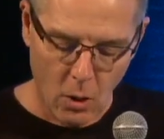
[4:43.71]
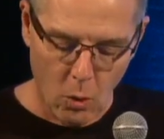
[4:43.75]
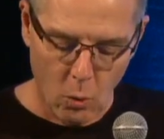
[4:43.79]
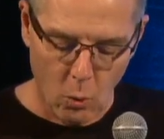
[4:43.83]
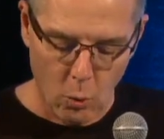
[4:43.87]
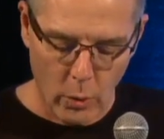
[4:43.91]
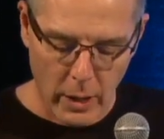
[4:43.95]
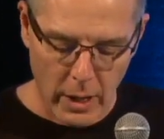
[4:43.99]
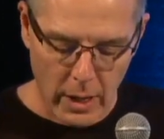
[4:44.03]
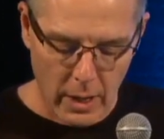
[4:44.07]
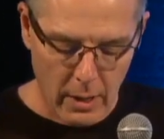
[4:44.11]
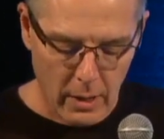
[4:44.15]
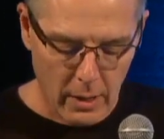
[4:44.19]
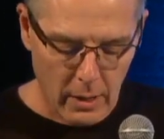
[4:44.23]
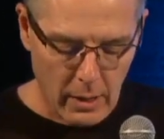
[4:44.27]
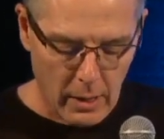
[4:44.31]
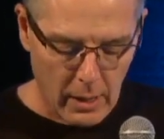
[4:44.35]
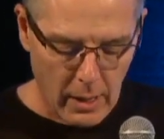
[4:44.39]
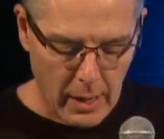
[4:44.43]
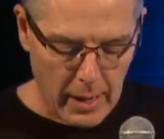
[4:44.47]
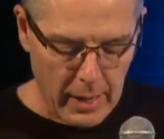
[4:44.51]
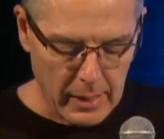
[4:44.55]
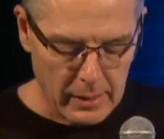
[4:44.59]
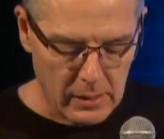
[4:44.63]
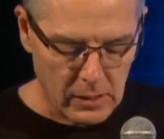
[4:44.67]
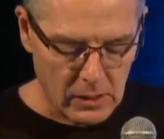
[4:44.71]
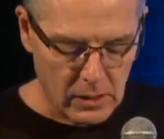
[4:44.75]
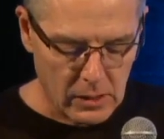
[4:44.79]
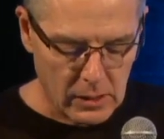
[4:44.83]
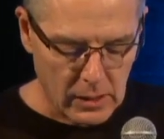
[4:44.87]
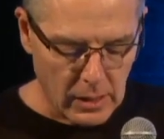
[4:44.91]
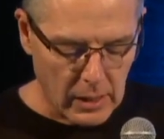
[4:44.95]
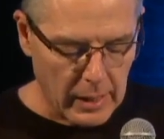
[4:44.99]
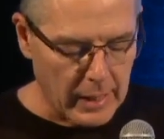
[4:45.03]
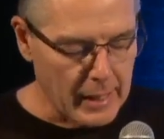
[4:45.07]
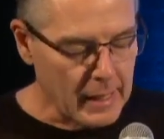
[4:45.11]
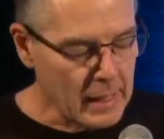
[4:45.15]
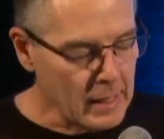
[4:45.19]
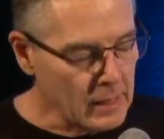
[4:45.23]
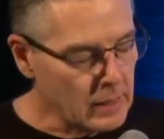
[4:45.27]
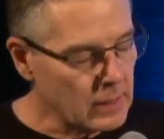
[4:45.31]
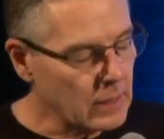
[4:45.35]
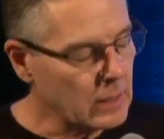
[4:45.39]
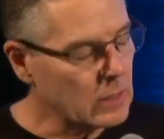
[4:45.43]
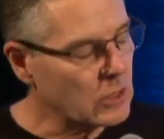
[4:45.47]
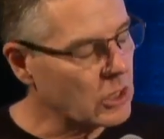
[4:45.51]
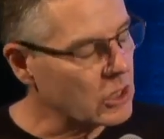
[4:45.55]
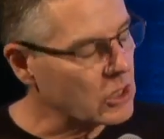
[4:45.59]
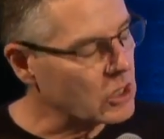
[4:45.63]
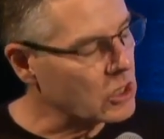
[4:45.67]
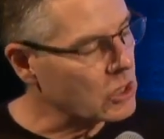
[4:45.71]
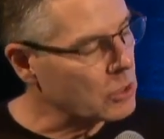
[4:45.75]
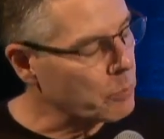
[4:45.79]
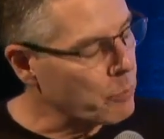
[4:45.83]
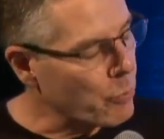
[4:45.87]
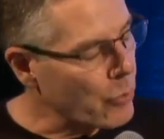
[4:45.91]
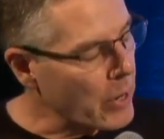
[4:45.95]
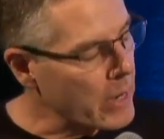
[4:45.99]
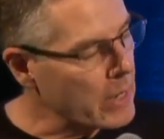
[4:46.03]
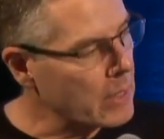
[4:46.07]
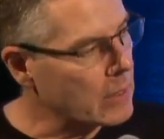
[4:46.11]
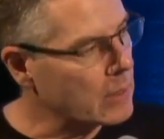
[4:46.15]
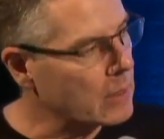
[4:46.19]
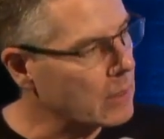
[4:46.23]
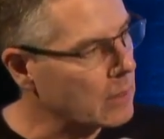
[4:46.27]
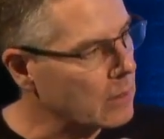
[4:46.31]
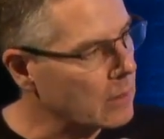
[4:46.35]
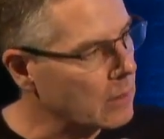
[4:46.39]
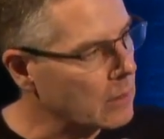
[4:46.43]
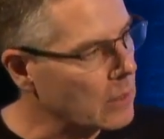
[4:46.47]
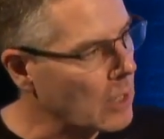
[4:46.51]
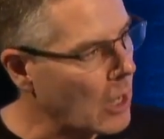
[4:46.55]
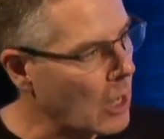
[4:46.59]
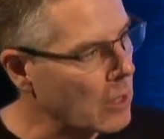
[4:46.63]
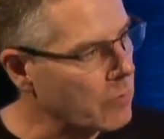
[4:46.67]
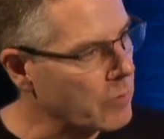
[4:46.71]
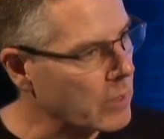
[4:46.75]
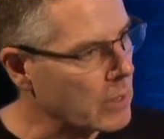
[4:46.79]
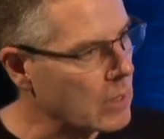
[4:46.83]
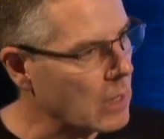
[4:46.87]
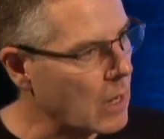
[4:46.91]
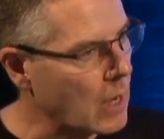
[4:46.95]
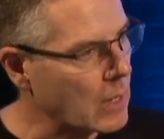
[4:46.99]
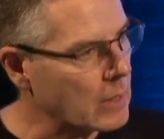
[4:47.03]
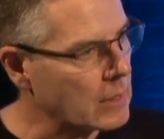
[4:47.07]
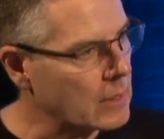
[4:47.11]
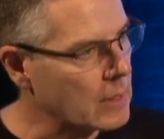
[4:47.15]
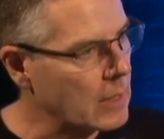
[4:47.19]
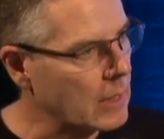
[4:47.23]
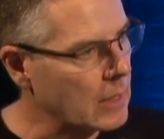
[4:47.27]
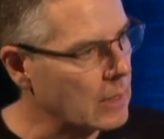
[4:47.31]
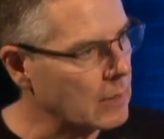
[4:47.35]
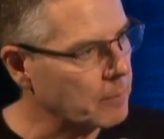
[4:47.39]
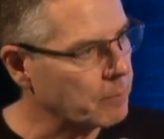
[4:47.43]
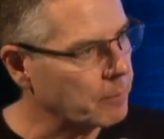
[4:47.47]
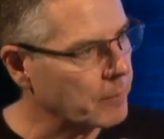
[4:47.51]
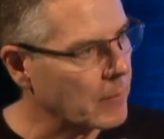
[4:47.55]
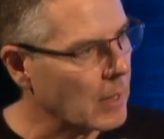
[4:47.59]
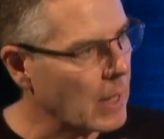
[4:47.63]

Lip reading: where it's easy to spread COVID-19.